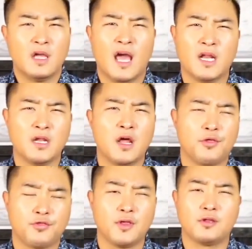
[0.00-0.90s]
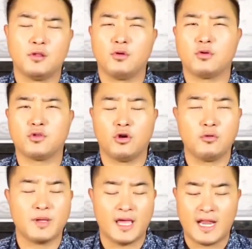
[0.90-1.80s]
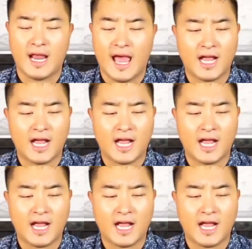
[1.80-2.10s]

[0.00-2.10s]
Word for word: And another thing the Lord told me, and